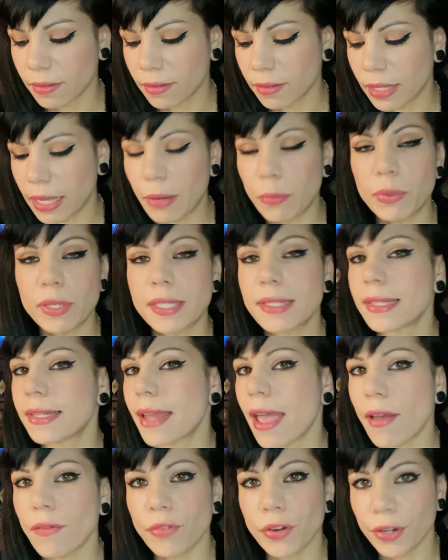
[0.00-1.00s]
It was
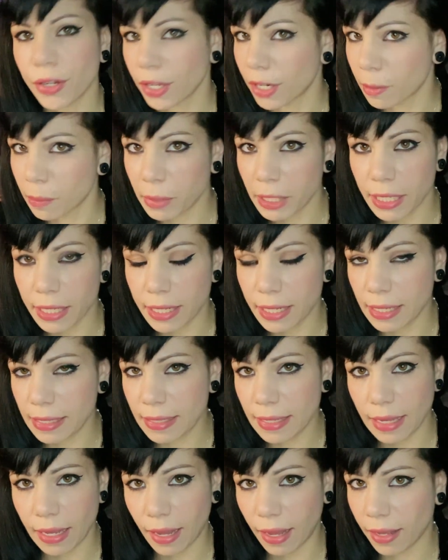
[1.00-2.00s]
never going to be
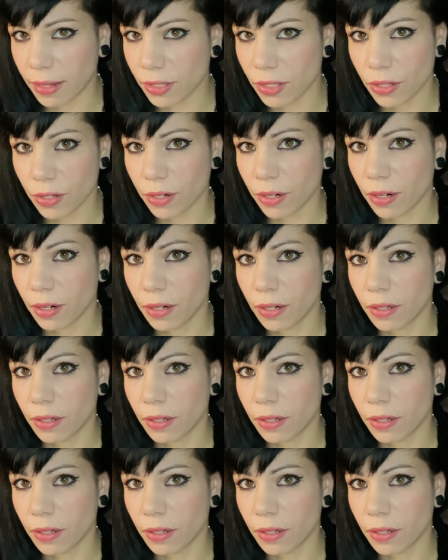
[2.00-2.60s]
easy, Cancer.